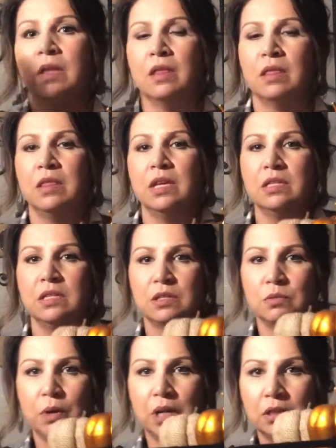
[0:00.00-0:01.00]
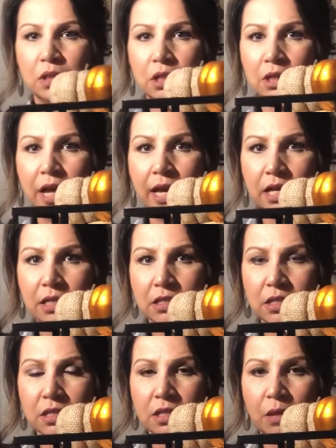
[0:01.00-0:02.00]
this is what it looked like as
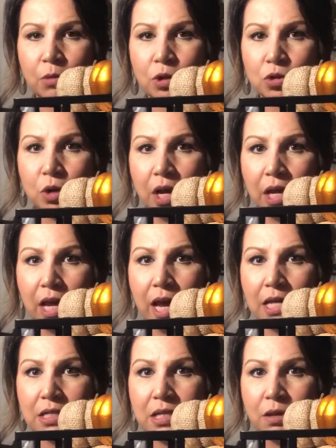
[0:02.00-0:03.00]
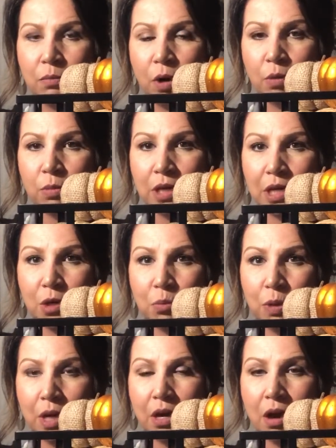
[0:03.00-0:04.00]
the summer truck. It has the barbecue
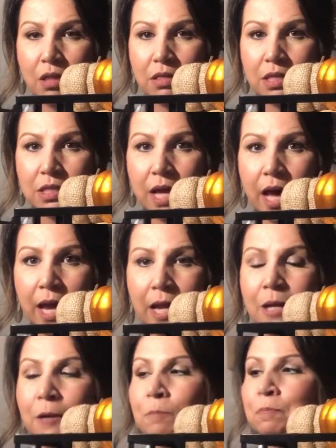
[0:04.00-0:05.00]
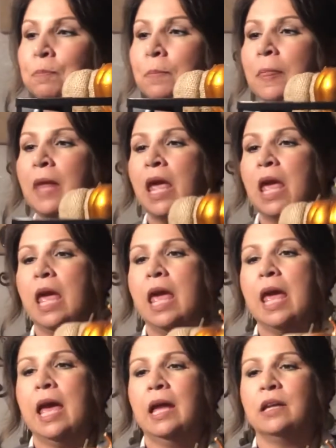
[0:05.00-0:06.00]
pig on the side.
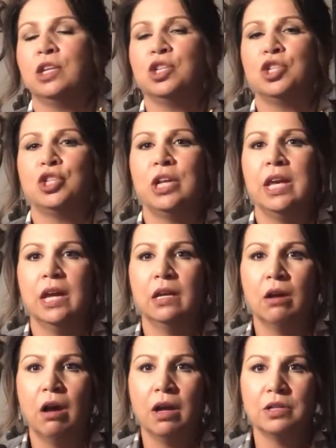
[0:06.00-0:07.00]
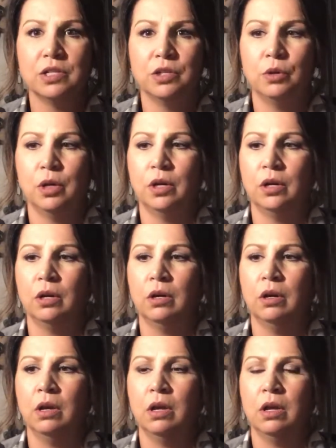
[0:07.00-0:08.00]
And she had gone to
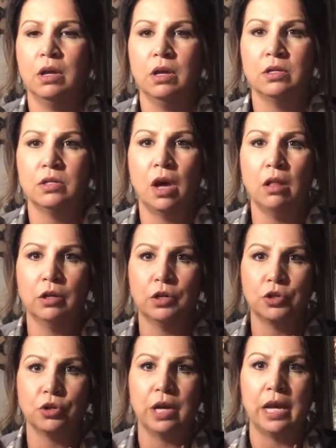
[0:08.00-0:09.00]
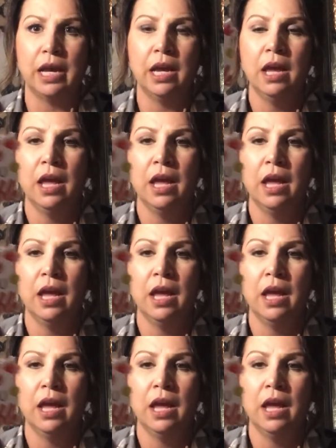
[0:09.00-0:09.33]
her Dollar Tree